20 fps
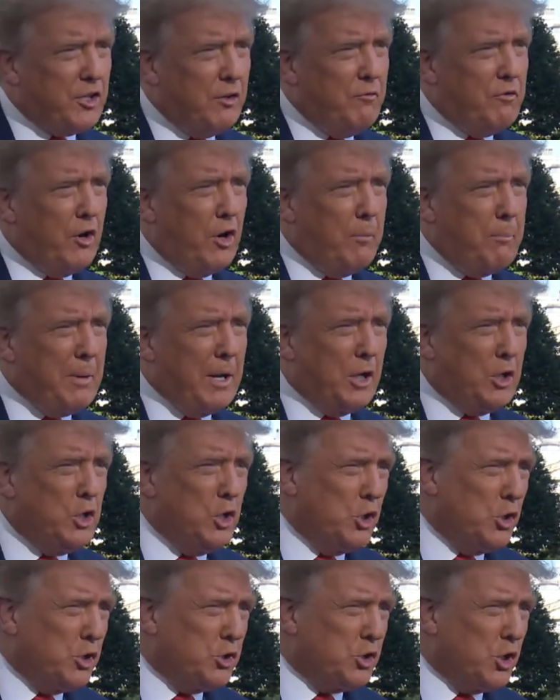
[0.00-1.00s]
some very big
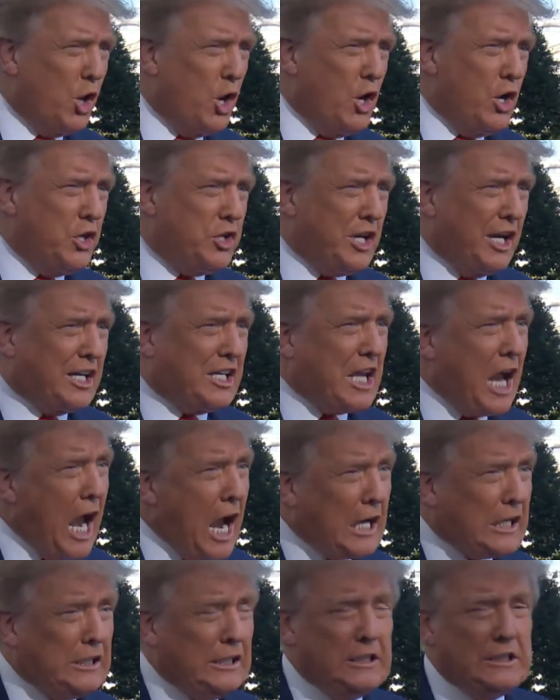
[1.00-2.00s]
news on
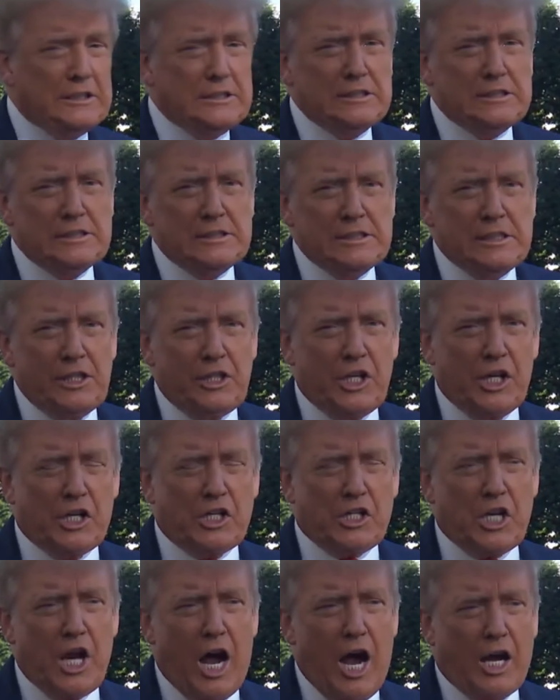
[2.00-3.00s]
TikTok.
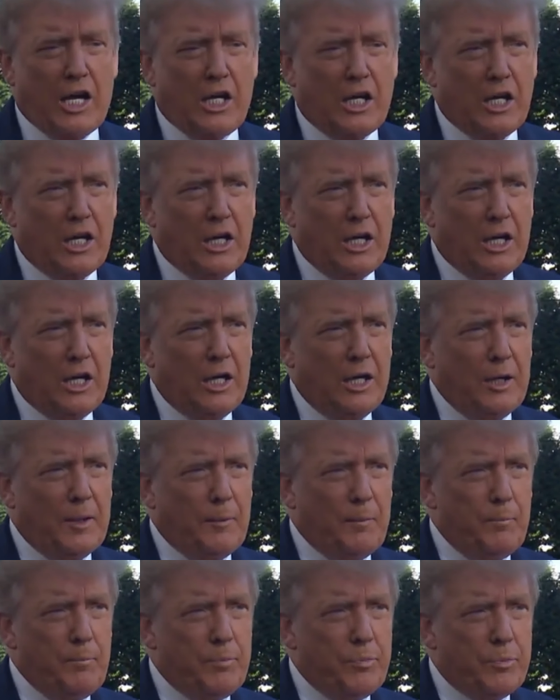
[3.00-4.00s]
TikTok
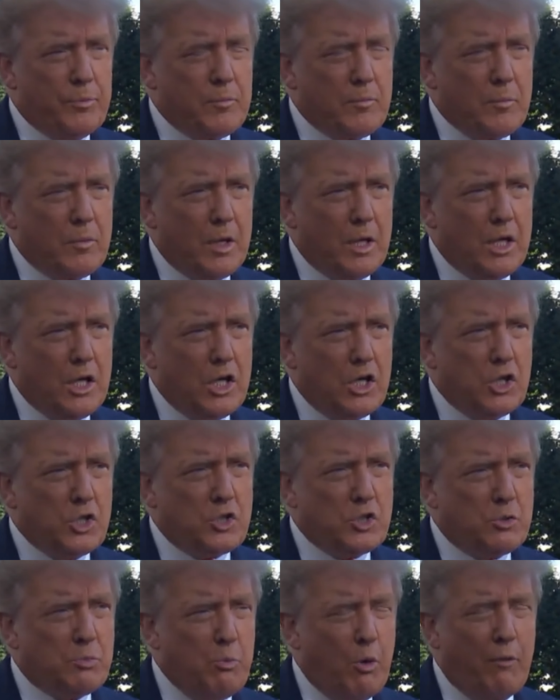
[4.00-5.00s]
uh, is
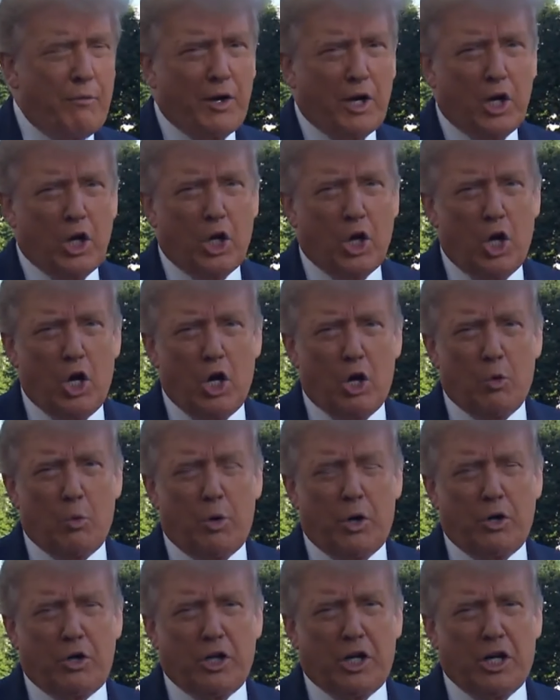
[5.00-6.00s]
moving along.
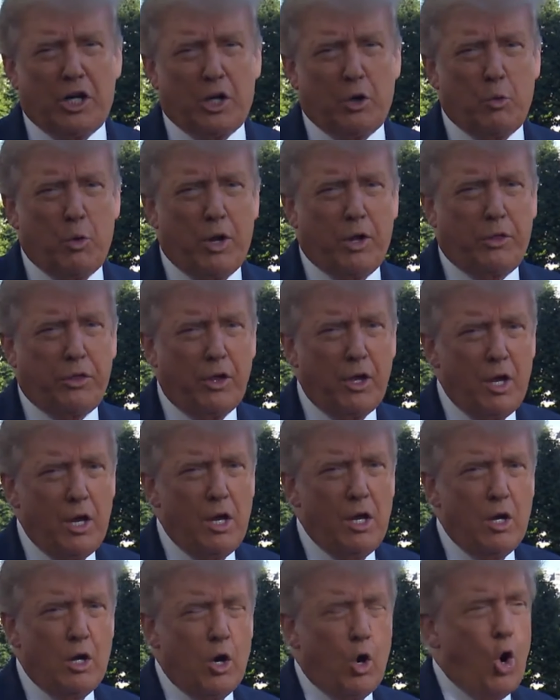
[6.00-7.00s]
We're dealing with
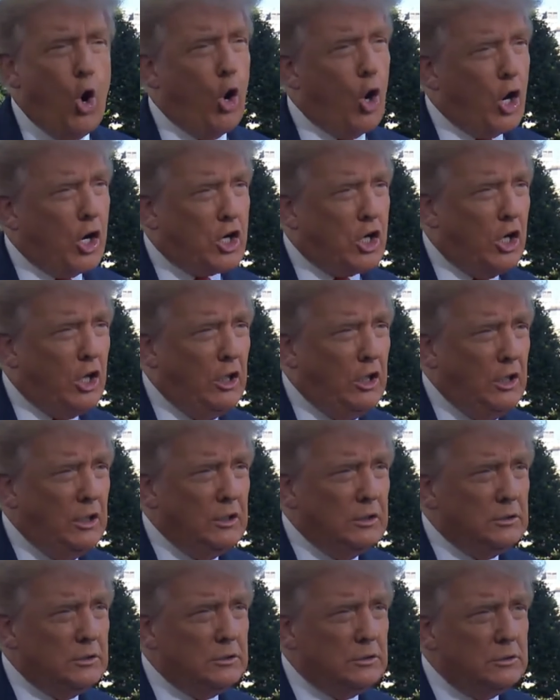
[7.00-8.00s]
Oracle,
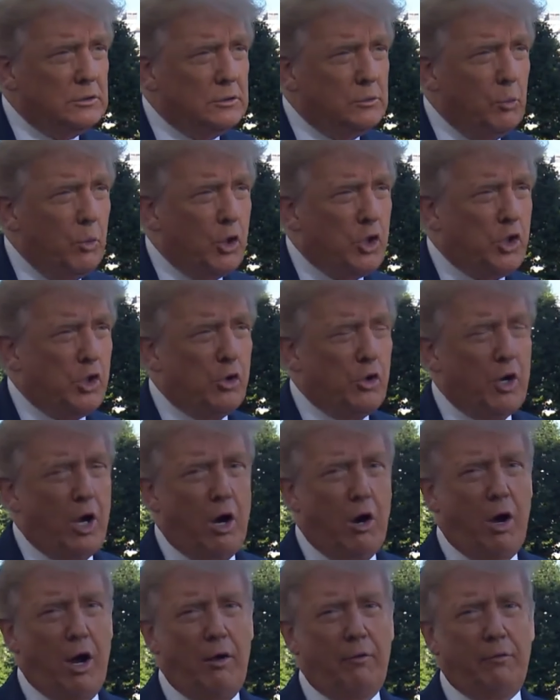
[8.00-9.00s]
which you
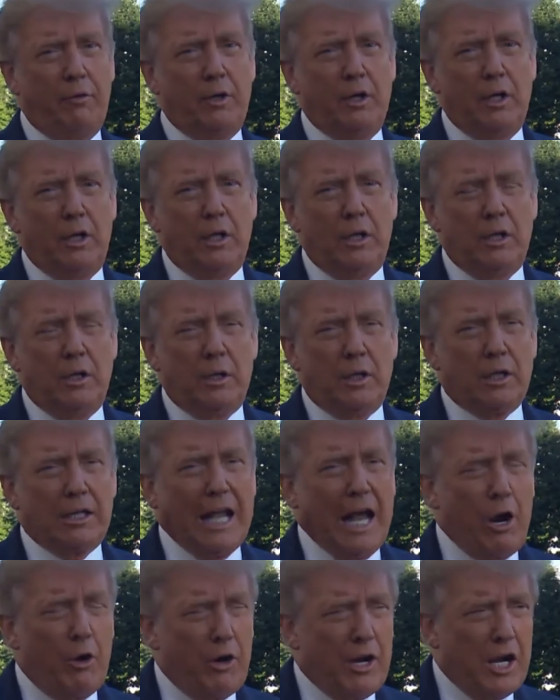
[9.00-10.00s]
know of,
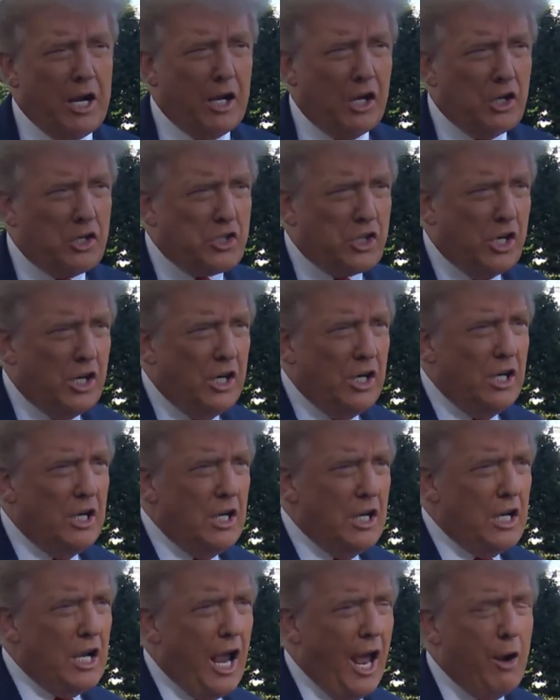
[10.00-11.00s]
Larry Ellison,
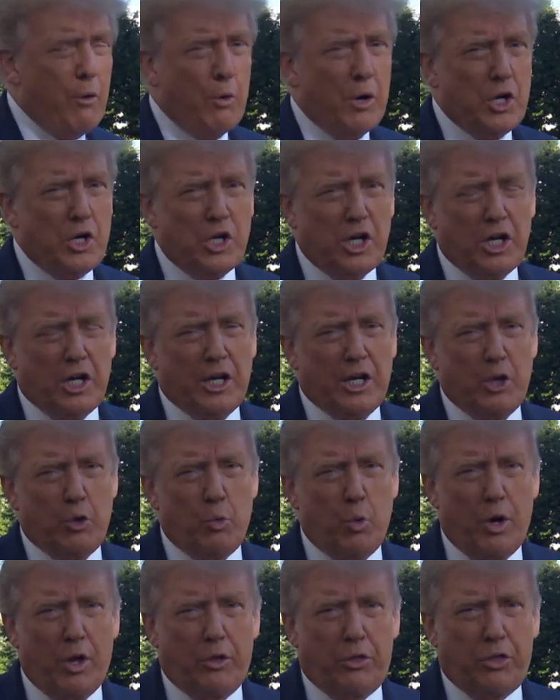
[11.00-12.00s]
and we're dealing
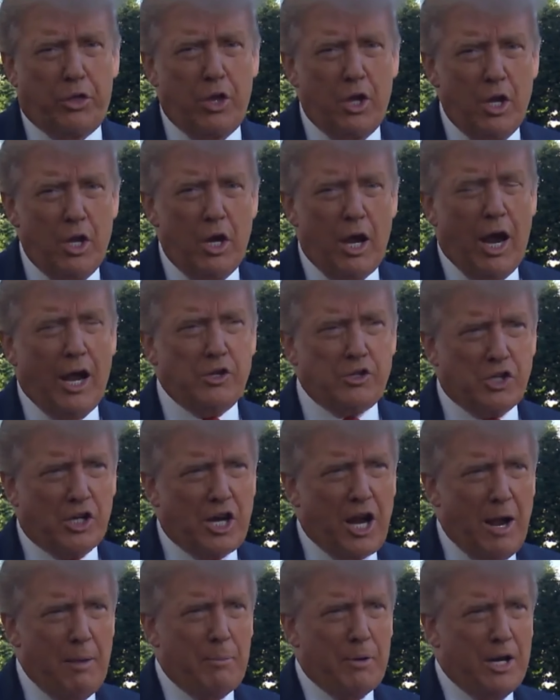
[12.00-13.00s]
with, as a
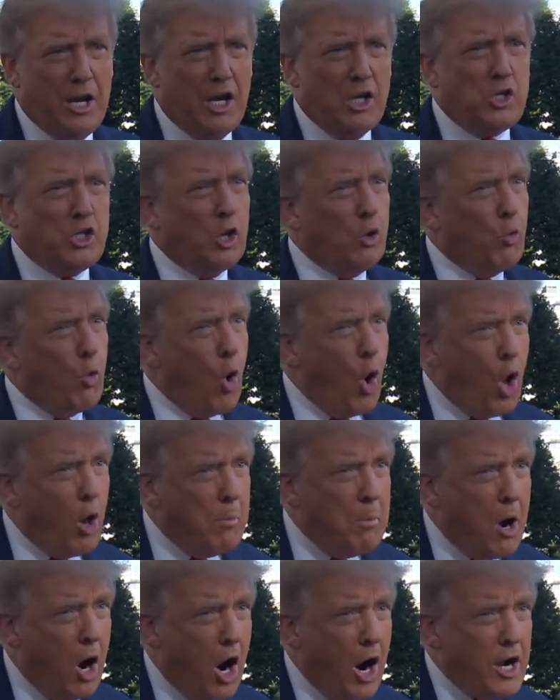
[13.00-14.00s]
combination,
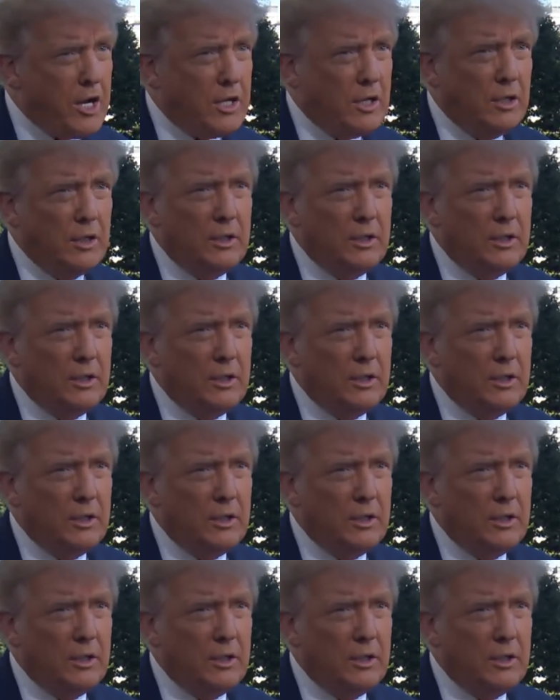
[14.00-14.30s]
Walmart.